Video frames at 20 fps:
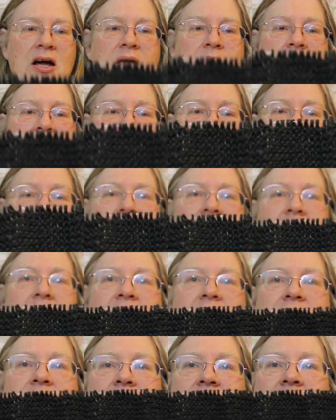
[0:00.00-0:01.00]
at
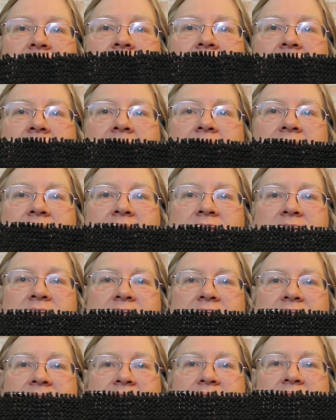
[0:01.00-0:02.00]
33 rows. So
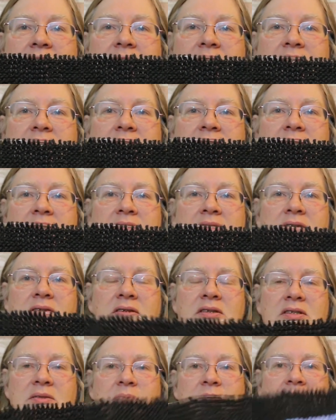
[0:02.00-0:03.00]
this is,
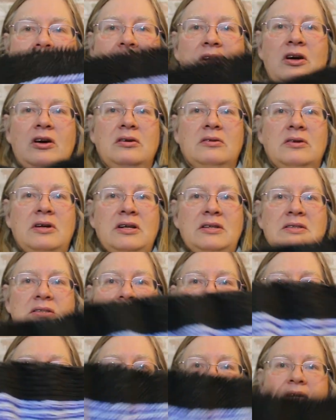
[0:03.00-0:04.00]
it's pretty long.
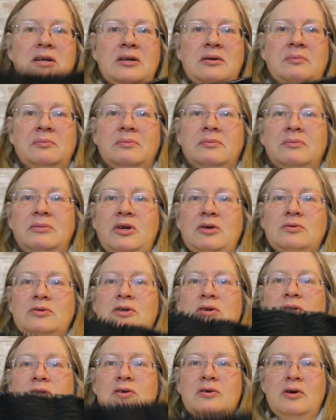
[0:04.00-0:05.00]
It's goes
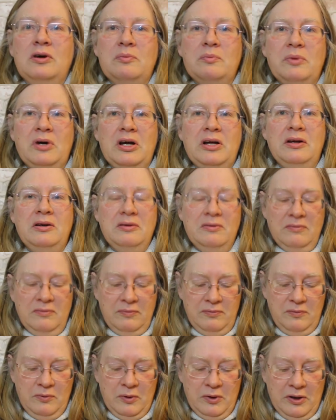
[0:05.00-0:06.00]
on and on, but
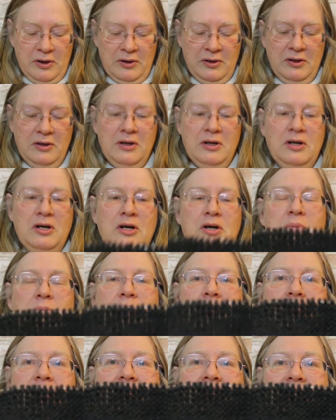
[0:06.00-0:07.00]
for
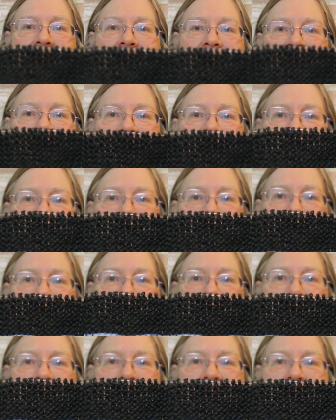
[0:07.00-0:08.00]
purposes of this, I'll show
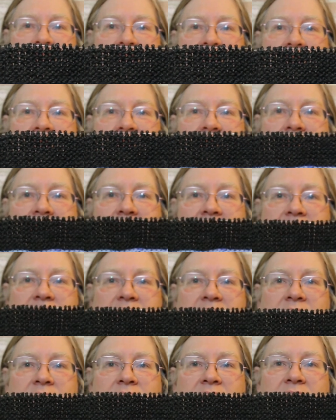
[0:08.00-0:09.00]
you. This is
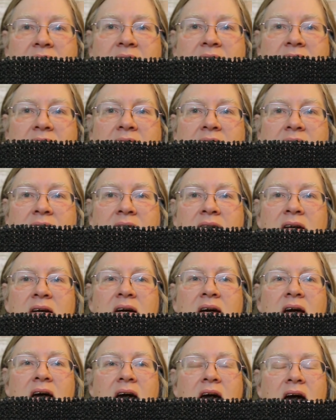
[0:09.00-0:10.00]
just the beginning
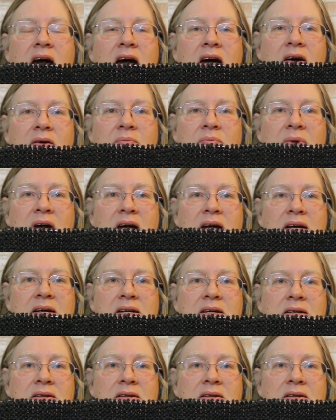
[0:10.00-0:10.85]
of my